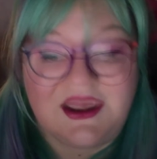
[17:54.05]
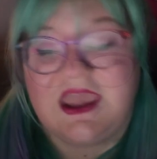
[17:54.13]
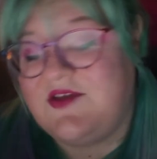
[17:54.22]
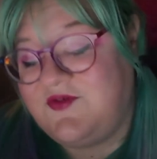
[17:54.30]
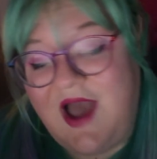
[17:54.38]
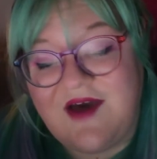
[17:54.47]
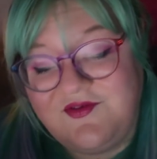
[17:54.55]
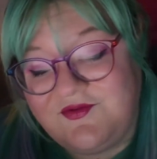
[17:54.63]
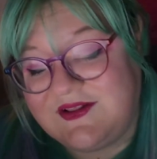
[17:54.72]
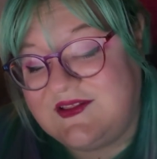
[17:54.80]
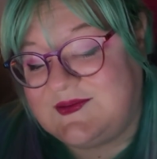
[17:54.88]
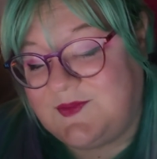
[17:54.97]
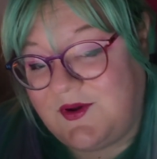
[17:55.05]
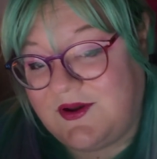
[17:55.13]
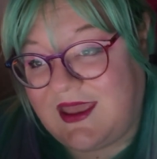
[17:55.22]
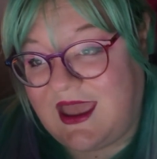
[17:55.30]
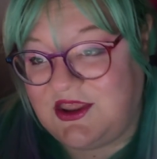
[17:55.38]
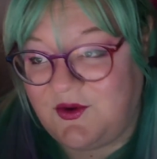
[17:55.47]
If you haven't read this
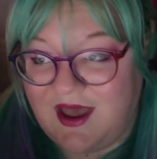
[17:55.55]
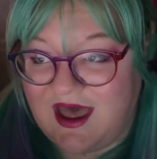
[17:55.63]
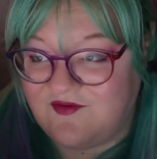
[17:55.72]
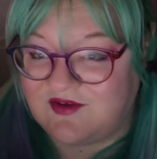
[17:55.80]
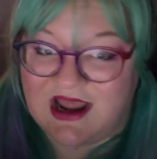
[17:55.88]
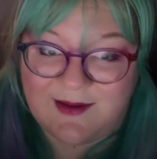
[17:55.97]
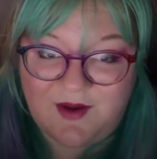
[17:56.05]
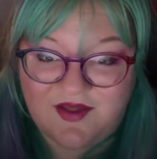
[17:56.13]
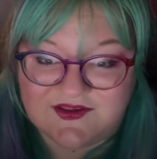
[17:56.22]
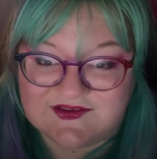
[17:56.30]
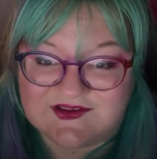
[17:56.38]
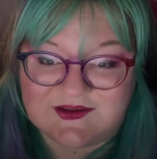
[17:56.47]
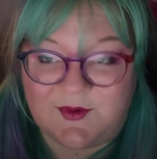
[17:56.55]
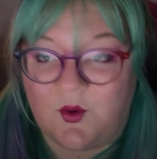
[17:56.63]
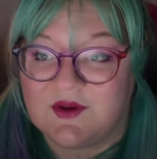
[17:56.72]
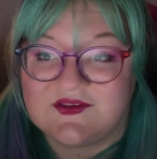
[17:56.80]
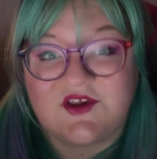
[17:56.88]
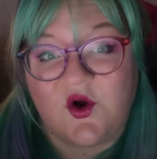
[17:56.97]
book and you have a hypothesis about
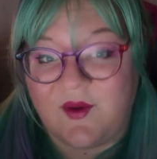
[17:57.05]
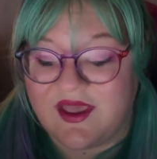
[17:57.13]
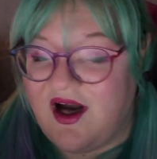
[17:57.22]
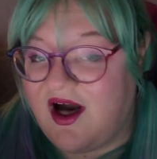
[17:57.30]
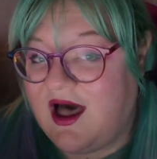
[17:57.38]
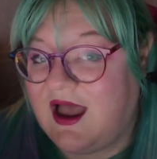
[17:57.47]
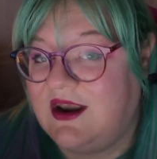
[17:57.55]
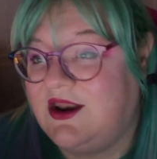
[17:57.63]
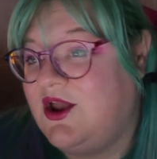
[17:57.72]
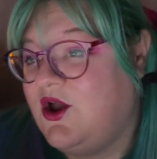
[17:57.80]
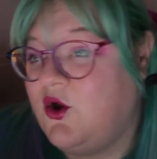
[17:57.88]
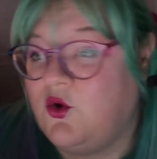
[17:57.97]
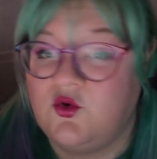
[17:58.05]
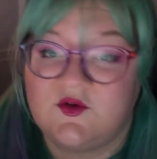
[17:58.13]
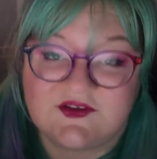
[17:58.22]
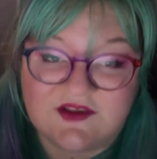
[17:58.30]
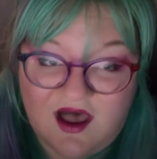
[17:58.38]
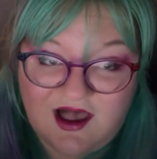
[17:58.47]
what's going on, who
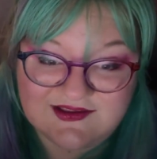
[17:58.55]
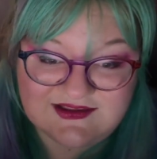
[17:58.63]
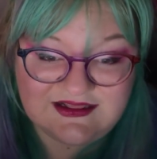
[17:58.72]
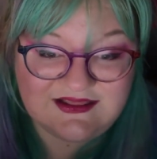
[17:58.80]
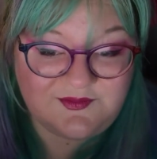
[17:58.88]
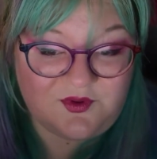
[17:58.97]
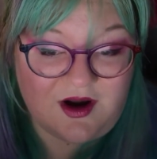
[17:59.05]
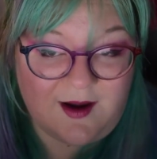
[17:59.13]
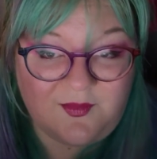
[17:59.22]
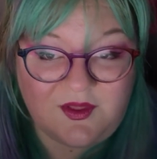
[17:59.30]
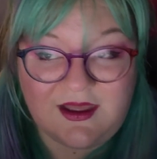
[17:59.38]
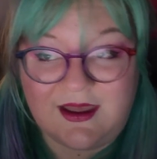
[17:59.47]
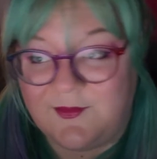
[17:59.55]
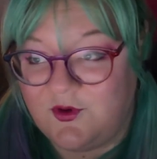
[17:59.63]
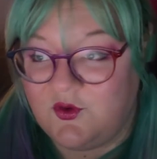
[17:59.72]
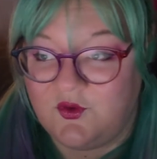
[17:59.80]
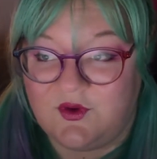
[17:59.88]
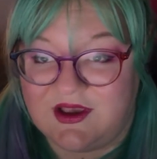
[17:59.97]
is causing the problem,
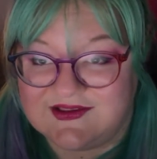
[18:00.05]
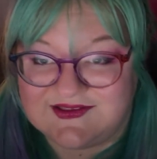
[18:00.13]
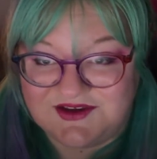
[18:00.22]
is